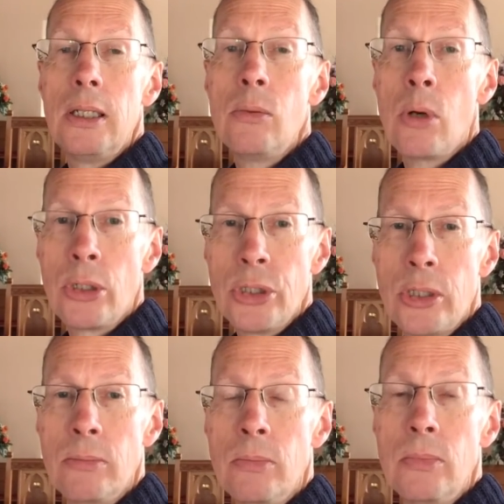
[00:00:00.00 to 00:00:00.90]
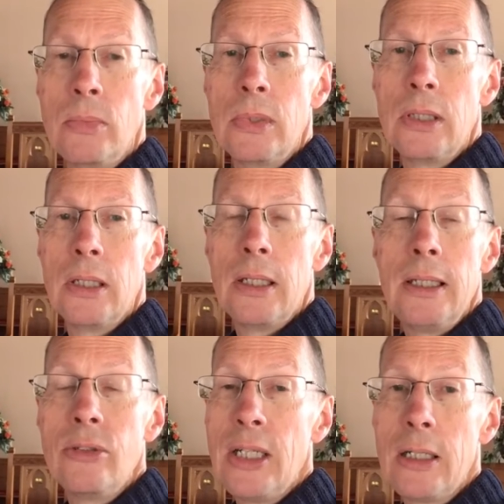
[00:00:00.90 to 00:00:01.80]
He washed him.
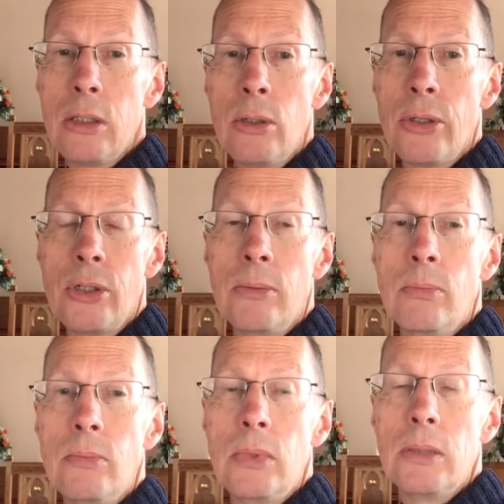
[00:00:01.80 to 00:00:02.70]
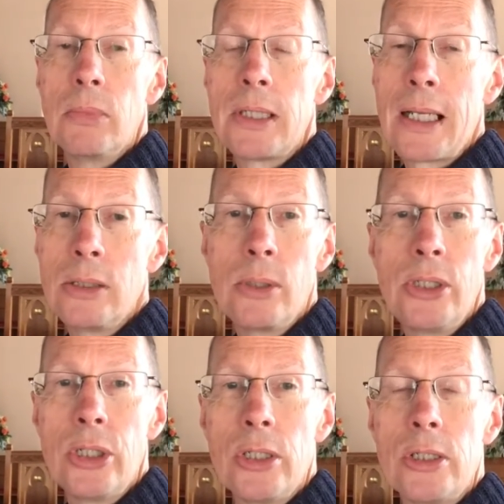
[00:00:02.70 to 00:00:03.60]
He reclothed him. But
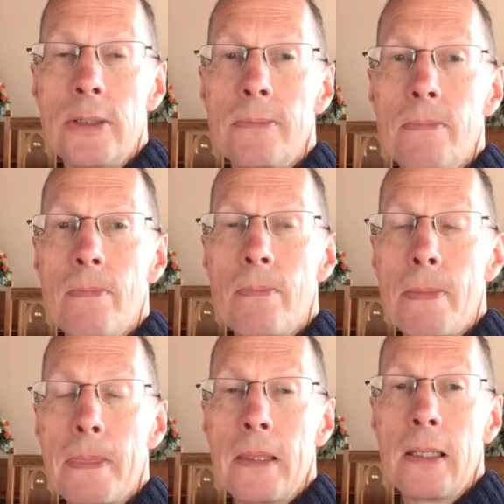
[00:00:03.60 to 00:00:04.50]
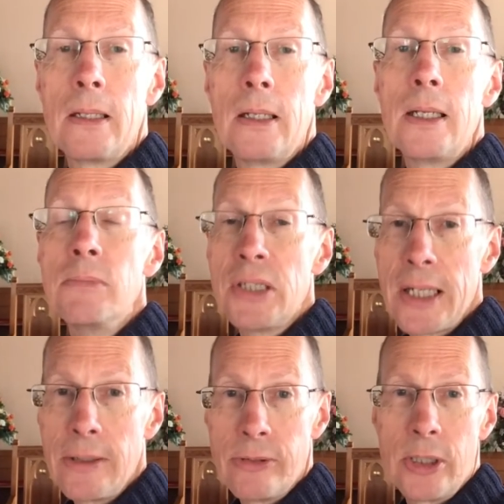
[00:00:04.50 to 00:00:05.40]
Aloysius
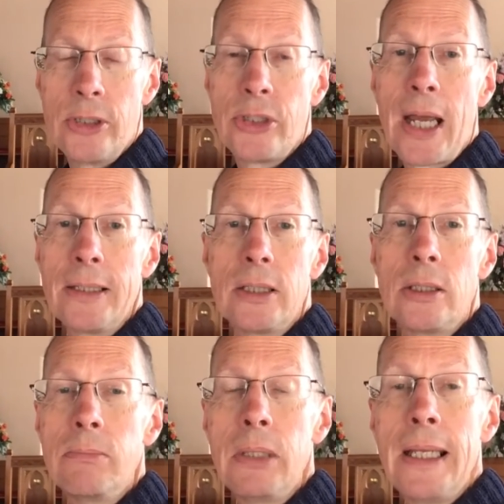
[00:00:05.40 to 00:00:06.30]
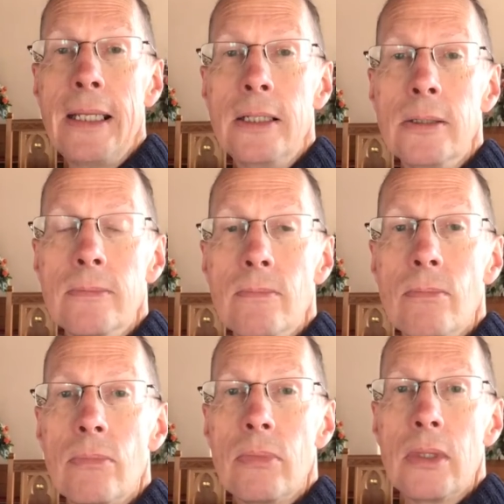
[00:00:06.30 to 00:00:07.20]
himself contracted the plague
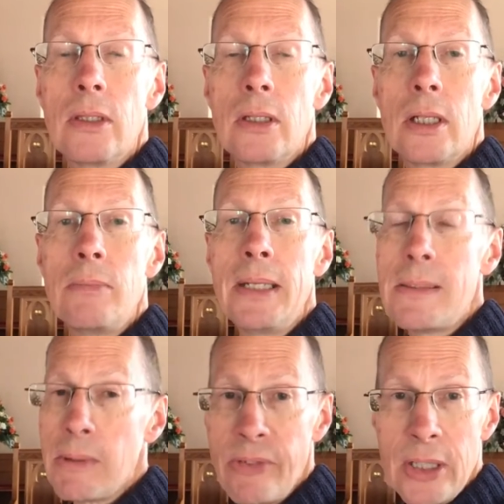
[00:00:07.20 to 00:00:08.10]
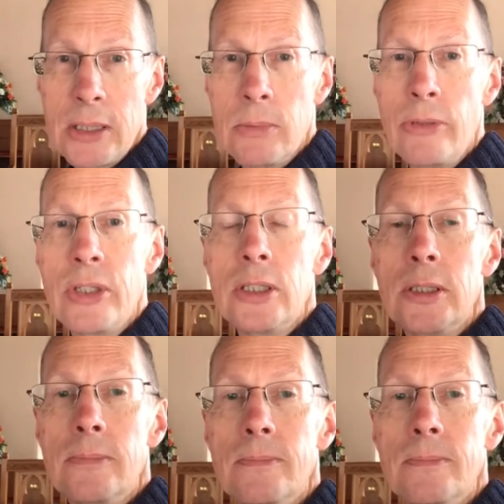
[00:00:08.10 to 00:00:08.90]
and became a victim of it.